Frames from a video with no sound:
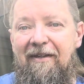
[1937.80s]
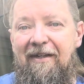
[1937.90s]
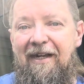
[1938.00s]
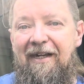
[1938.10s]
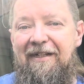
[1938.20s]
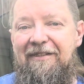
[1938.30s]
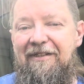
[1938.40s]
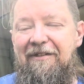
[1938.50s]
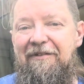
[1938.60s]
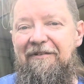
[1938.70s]

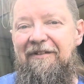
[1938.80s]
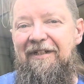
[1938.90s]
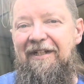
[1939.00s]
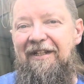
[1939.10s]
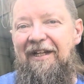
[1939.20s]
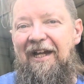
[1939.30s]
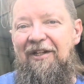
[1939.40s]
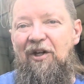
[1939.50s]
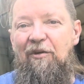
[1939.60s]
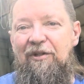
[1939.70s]
So I
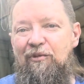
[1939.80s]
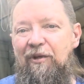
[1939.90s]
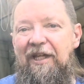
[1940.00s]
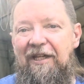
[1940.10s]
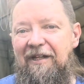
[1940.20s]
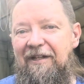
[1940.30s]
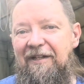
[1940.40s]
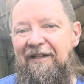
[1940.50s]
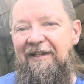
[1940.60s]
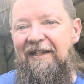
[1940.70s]
know it's weak.
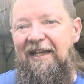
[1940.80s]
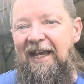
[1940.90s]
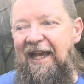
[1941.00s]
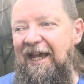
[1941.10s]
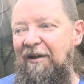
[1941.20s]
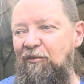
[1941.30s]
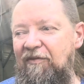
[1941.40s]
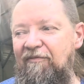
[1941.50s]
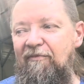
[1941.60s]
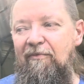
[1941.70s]
And with
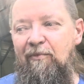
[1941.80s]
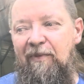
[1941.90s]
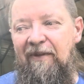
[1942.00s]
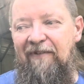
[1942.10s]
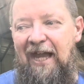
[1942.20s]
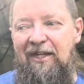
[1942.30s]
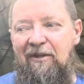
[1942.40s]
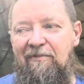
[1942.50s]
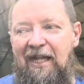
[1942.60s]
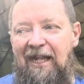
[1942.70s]
the
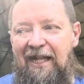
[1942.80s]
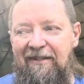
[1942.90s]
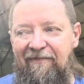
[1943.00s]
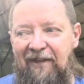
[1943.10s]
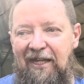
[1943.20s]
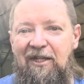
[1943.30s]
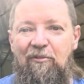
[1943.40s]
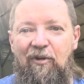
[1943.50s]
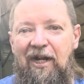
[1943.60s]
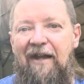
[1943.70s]
vacuum
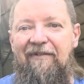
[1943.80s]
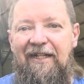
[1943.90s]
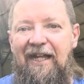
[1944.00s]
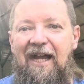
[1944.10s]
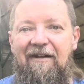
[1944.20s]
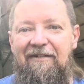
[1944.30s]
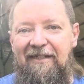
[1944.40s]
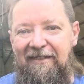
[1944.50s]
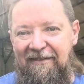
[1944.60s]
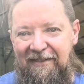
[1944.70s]
we're having now,
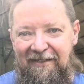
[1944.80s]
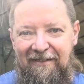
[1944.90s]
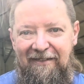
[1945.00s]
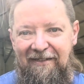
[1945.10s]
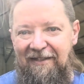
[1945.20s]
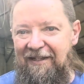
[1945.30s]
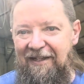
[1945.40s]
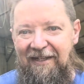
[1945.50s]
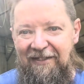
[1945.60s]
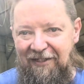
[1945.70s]
to
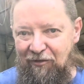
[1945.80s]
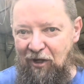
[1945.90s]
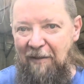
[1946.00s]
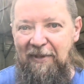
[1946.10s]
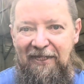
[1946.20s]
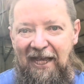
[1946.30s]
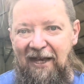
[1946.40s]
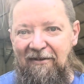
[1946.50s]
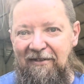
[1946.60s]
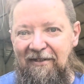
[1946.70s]
drop it
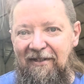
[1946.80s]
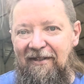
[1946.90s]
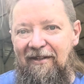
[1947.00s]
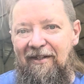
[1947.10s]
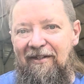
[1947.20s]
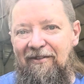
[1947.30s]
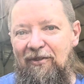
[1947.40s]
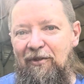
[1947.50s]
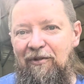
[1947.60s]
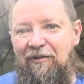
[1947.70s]
down
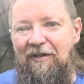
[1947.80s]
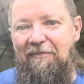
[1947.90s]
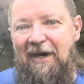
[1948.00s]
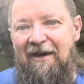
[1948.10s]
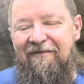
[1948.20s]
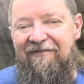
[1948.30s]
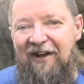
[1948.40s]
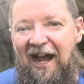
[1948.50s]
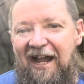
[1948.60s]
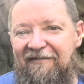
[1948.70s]
to about
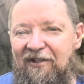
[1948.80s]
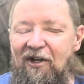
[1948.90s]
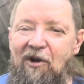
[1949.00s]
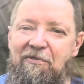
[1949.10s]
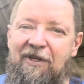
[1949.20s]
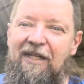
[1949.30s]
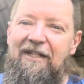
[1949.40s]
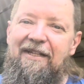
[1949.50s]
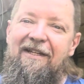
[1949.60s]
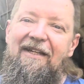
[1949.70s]
5 to open it,
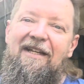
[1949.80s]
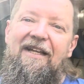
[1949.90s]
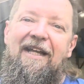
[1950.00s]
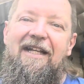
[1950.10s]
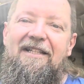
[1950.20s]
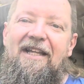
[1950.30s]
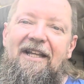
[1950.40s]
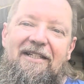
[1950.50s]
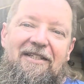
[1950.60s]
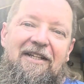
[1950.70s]

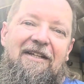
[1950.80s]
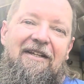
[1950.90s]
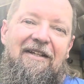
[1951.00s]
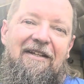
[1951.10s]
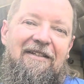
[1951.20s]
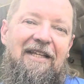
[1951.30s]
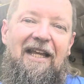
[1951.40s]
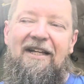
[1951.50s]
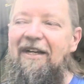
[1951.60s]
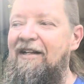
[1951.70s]
it's gonna take